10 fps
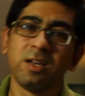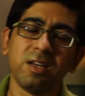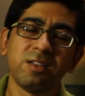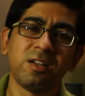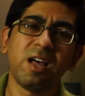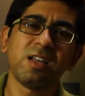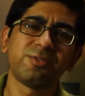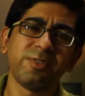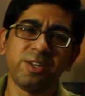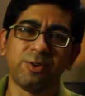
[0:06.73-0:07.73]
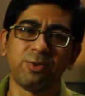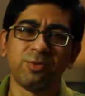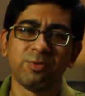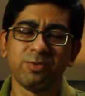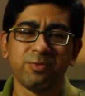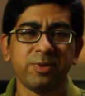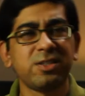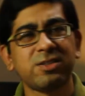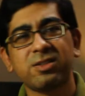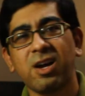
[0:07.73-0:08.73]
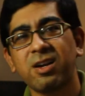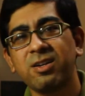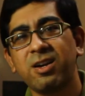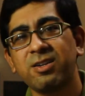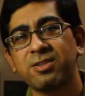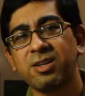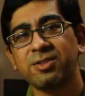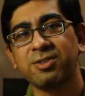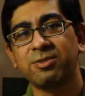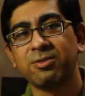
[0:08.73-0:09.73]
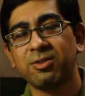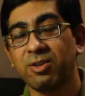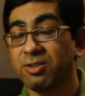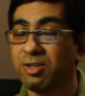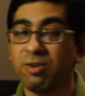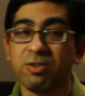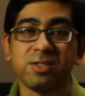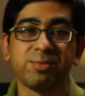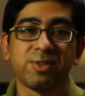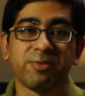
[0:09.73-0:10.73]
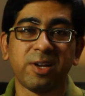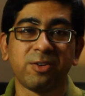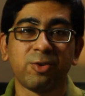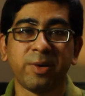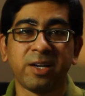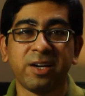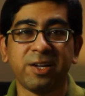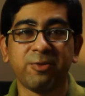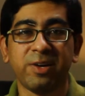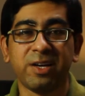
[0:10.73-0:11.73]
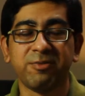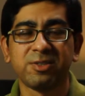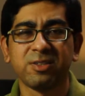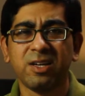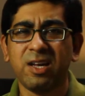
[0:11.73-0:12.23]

In the last video, we just started our discussion on the concepts of electromagnetic waves